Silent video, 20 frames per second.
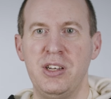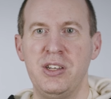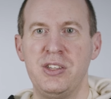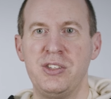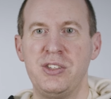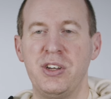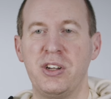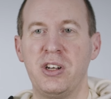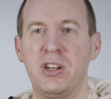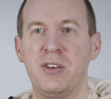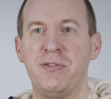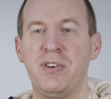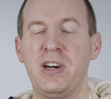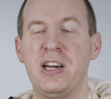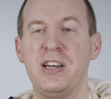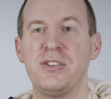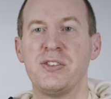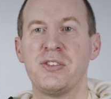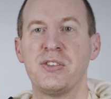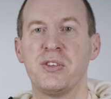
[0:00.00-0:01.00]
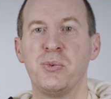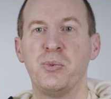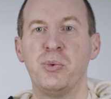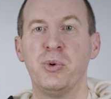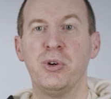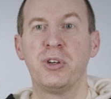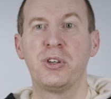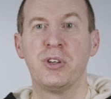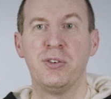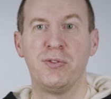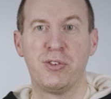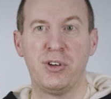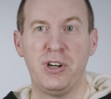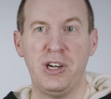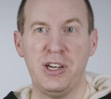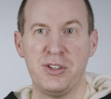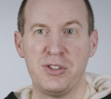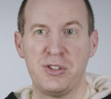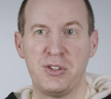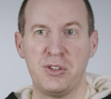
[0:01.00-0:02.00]
signifies the work of
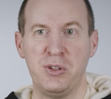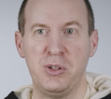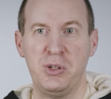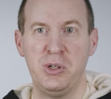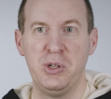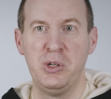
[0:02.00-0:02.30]
Christ,